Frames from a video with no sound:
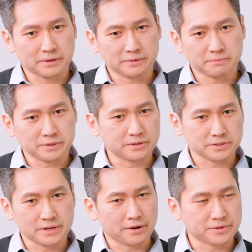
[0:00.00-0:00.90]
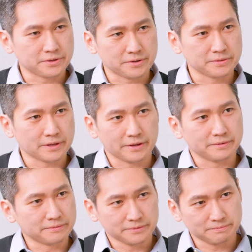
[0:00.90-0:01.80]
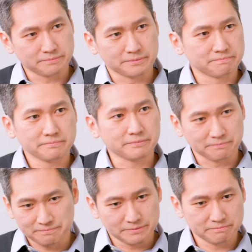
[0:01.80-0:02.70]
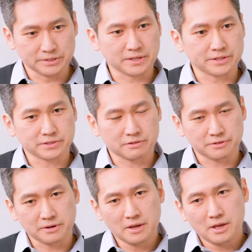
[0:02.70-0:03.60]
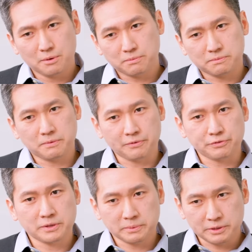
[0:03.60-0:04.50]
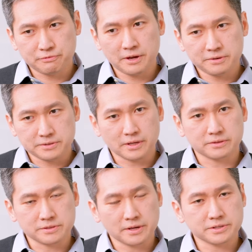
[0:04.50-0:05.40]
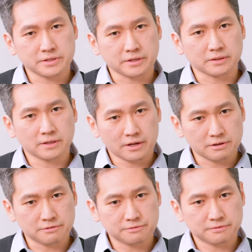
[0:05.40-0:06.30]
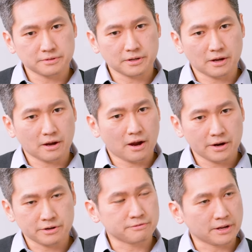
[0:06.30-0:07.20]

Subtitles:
but when there's a downturn, then these guys suffer. What we've typically found is that there's actually a lot of higher